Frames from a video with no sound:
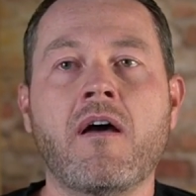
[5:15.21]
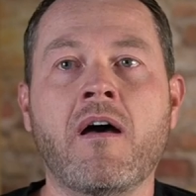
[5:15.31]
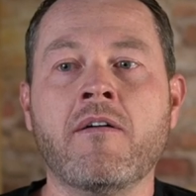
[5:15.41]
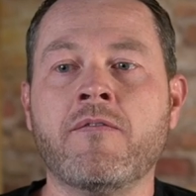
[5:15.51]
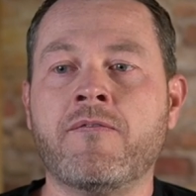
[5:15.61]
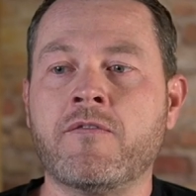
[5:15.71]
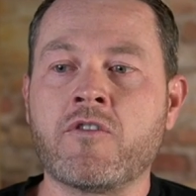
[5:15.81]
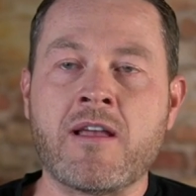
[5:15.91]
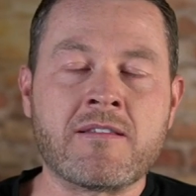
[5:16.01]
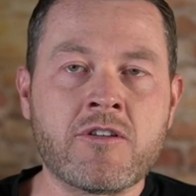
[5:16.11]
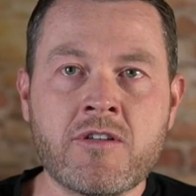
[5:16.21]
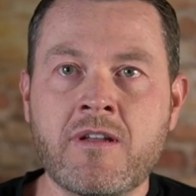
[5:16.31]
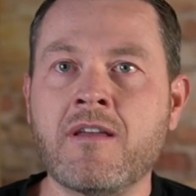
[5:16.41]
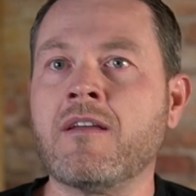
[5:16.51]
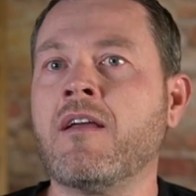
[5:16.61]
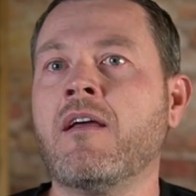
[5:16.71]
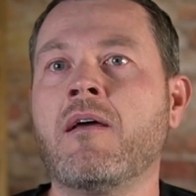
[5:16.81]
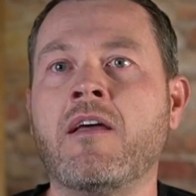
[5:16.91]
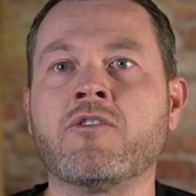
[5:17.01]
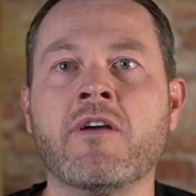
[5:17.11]
of transitioning
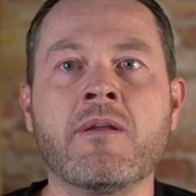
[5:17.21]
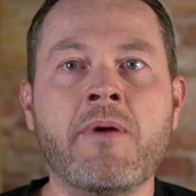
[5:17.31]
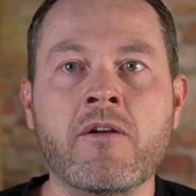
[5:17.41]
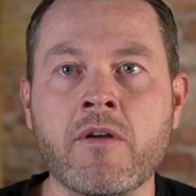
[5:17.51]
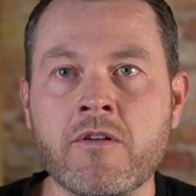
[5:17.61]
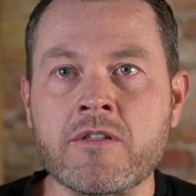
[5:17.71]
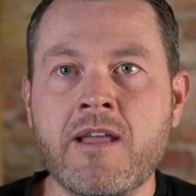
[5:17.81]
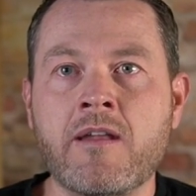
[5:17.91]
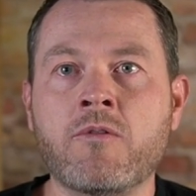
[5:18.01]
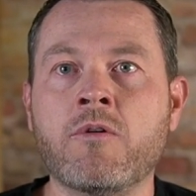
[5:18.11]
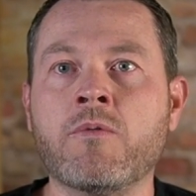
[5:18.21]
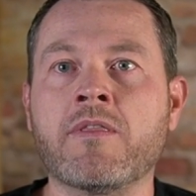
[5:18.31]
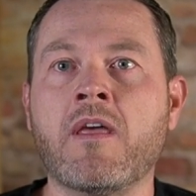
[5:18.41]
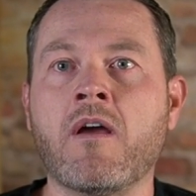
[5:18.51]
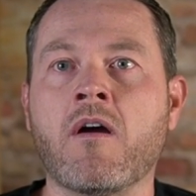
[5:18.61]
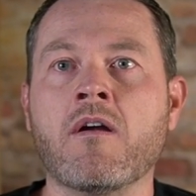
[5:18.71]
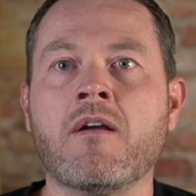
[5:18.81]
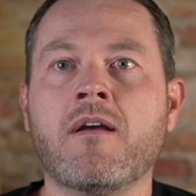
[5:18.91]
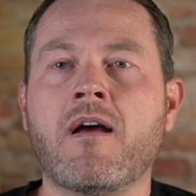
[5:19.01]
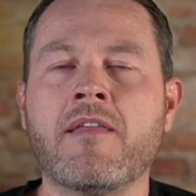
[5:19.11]
and trying to better understand who and what they are.
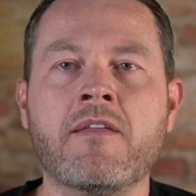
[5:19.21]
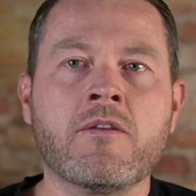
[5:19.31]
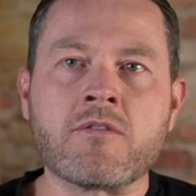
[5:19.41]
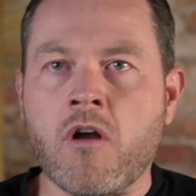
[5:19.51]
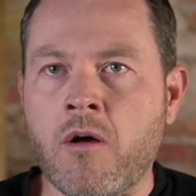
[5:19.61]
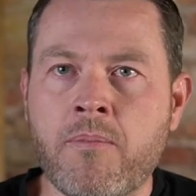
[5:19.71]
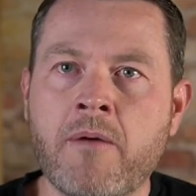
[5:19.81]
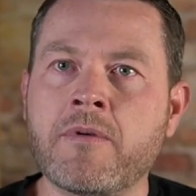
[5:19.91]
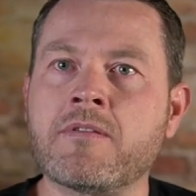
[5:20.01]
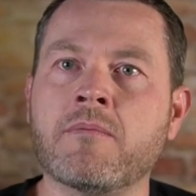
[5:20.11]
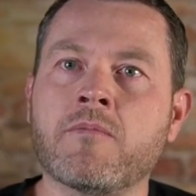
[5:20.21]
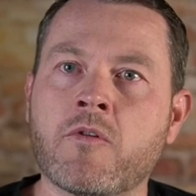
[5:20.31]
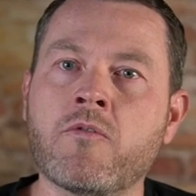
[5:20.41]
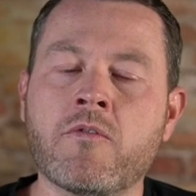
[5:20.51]
I think those are all right. probably some